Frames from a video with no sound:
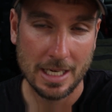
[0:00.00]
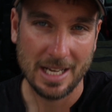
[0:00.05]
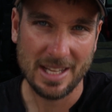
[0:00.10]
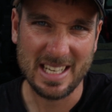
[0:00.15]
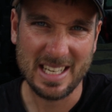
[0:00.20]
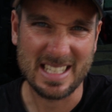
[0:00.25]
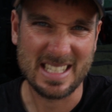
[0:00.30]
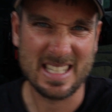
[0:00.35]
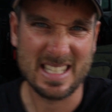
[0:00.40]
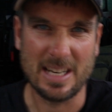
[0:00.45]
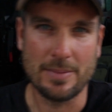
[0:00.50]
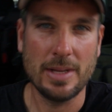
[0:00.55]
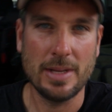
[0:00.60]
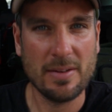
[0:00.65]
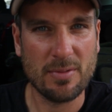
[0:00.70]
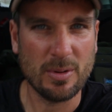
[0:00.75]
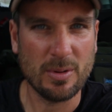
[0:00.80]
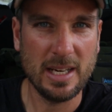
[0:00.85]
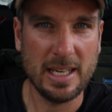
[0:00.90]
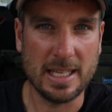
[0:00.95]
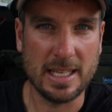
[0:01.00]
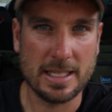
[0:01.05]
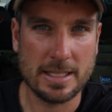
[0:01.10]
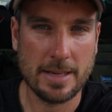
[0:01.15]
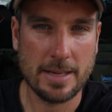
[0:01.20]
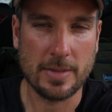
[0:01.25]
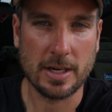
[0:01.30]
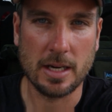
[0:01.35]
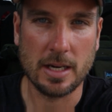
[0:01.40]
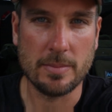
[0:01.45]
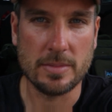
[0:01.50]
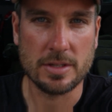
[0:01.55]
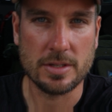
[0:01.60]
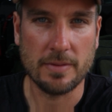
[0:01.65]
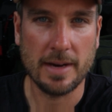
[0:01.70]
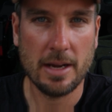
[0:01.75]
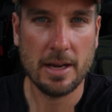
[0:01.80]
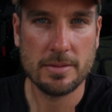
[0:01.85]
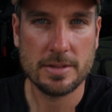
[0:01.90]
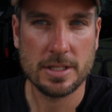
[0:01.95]
I think it's the same with everyone, isn't it? Summer comes
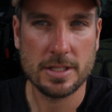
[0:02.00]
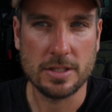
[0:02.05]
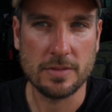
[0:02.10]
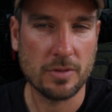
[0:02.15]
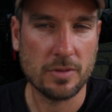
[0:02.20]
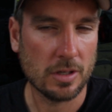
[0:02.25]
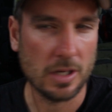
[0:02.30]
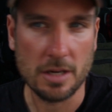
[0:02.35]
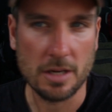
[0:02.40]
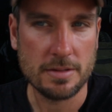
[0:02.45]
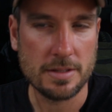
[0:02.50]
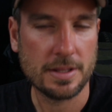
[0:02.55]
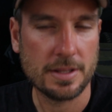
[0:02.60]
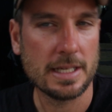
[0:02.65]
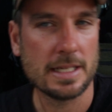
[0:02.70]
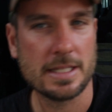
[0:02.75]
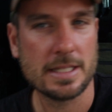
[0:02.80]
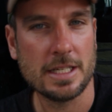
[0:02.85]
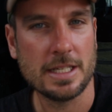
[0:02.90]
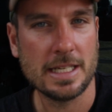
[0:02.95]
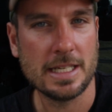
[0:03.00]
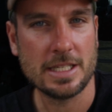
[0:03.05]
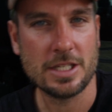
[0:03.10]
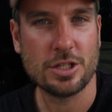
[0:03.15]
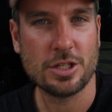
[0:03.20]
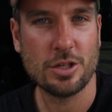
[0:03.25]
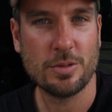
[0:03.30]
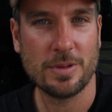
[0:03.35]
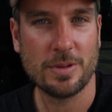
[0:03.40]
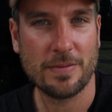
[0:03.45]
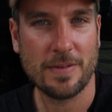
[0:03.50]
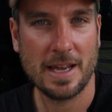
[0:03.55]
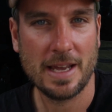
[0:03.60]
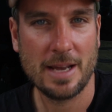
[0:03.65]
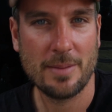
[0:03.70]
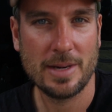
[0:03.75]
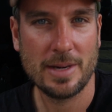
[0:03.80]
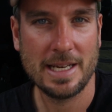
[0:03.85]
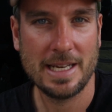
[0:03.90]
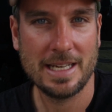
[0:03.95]
around and you've got loads of things that you need to do with the
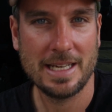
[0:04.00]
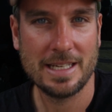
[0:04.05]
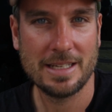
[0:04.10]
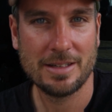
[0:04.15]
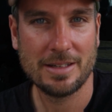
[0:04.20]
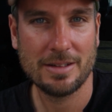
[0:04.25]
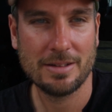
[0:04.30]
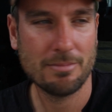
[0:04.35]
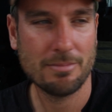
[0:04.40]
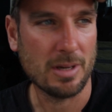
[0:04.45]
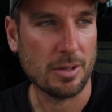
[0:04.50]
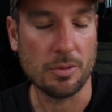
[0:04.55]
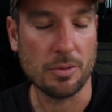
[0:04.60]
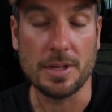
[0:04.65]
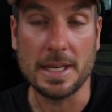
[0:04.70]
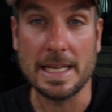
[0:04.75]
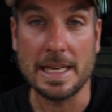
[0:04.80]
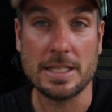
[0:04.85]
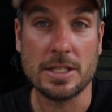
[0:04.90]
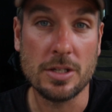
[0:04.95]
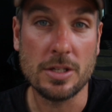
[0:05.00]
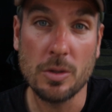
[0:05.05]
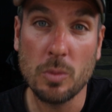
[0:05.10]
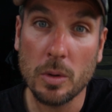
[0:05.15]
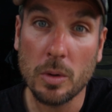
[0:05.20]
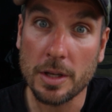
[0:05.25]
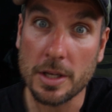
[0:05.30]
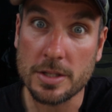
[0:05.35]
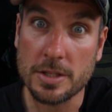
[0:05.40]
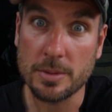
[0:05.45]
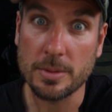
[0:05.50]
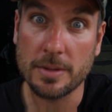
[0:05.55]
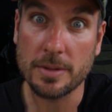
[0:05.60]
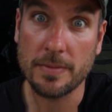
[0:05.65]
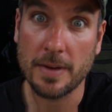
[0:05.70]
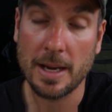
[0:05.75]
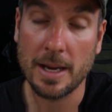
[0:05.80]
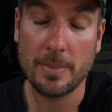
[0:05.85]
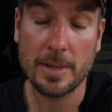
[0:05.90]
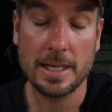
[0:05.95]
family, and well, not need to do, want to do with the
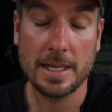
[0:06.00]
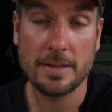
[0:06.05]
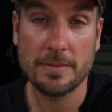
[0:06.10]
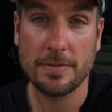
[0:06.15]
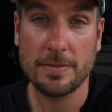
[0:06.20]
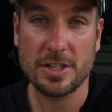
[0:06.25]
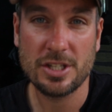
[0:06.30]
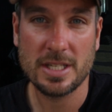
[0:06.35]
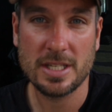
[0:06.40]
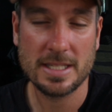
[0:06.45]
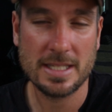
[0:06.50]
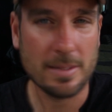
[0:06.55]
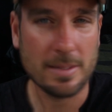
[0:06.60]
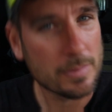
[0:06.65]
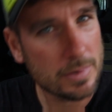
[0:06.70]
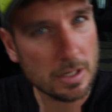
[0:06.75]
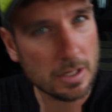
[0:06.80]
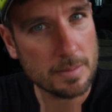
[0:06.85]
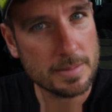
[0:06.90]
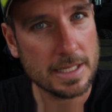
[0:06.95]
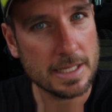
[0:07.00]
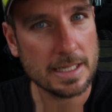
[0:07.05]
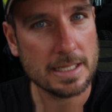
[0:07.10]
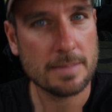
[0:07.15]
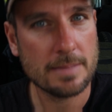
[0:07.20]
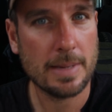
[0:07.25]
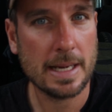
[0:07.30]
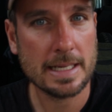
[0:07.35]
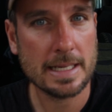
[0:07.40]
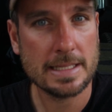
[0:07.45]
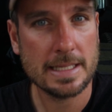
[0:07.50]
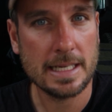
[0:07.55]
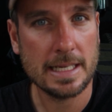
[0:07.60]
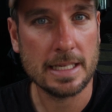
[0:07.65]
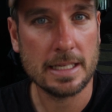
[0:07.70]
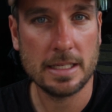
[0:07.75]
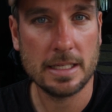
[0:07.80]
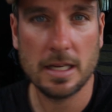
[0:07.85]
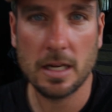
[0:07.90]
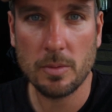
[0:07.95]
family, and fishing sometimes takes a back
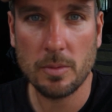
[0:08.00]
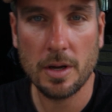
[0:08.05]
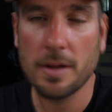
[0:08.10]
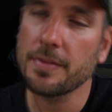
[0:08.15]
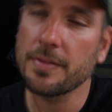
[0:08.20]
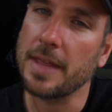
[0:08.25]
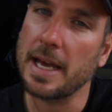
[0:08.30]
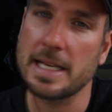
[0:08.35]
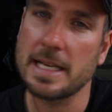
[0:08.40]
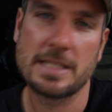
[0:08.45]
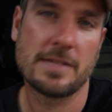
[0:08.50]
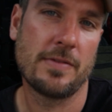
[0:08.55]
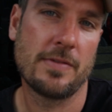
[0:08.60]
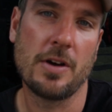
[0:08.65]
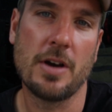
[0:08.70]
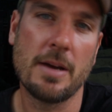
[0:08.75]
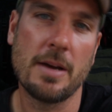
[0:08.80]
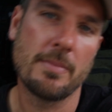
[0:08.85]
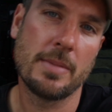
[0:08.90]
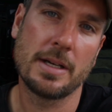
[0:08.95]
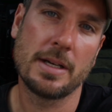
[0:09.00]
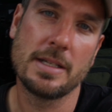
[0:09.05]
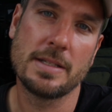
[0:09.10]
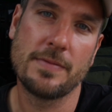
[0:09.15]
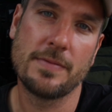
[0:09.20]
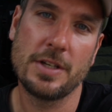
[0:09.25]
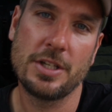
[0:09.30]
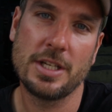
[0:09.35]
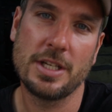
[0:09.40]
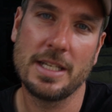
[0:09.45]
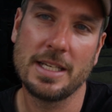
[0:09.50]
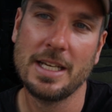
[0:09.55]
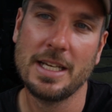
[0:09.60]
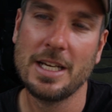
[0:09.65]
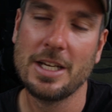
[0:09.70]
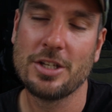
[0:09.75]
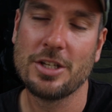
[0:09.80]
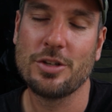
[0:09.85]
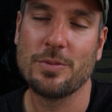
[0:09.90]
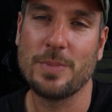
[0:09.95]
seat. And you know what? That's fine, because fishing
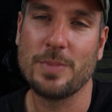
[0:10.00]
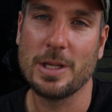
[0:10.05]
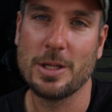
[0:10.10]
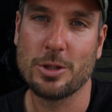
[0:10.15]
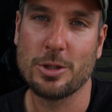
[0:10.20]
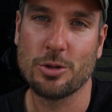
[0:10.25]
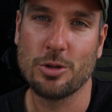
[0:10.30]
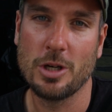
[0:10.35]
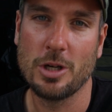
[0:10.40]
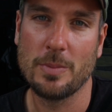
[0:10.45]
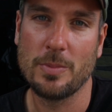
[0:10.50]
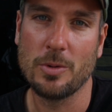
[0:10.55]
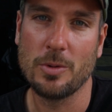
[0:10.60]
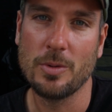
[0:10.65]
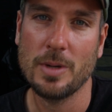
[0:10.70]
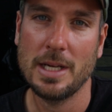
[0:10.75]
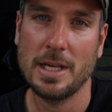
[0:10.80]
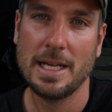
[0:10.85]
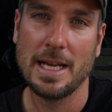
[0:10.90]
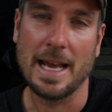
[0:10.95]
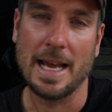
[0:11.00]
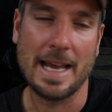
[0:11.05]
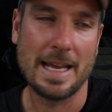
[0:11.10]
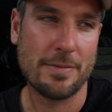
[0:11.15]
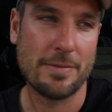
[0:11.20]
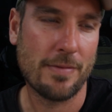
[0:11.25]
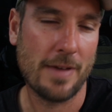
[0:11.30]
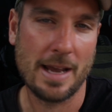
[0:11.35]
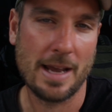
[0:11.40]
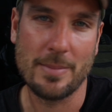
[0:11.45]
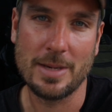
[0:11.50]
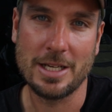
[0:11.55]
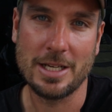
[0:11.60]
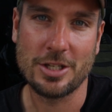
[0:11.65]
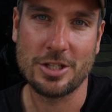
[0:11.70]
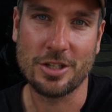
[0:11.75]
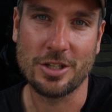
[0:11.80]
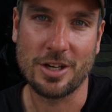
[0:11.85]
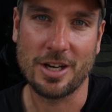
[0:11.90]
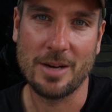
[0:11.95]
should be enjoyable and family
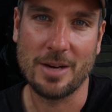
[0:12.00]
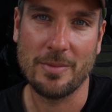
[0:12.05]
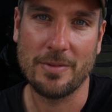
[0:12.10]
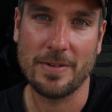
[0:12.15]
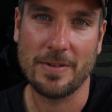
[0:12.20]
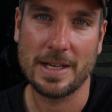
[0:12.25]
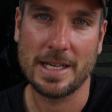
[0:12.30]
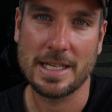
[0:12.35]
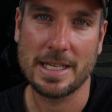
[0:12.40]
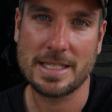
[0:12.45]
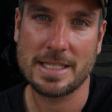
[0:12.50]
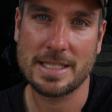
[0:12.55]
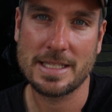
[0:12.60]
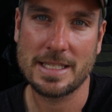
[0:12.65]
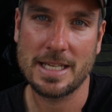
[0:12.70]
should come first.